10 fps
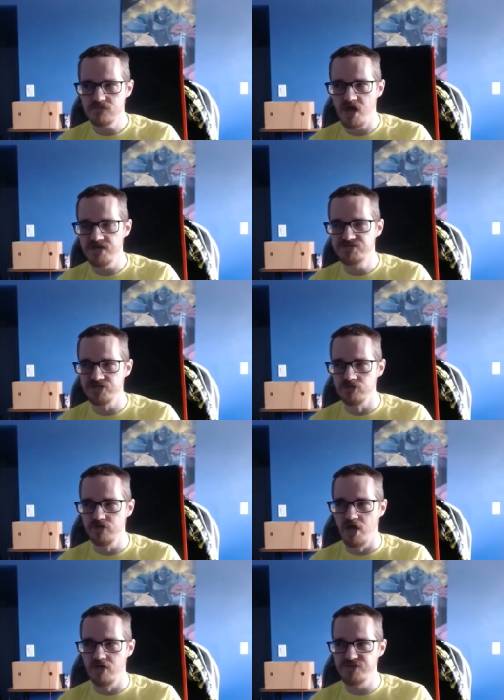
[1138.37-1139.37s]
I do
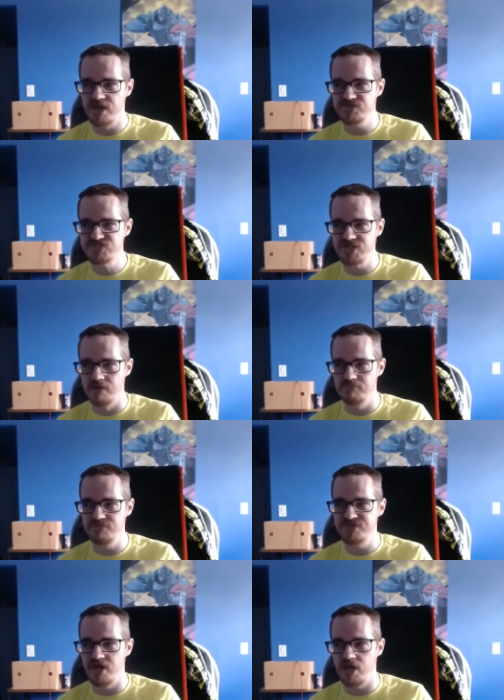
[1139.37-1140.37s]
know that some
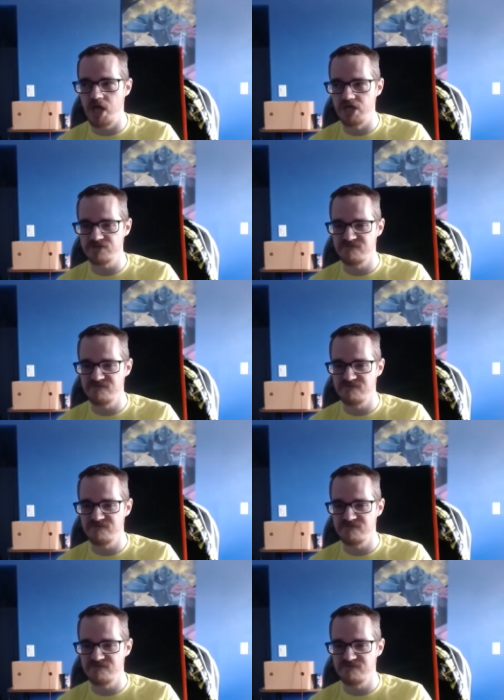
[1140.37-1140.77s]
of the other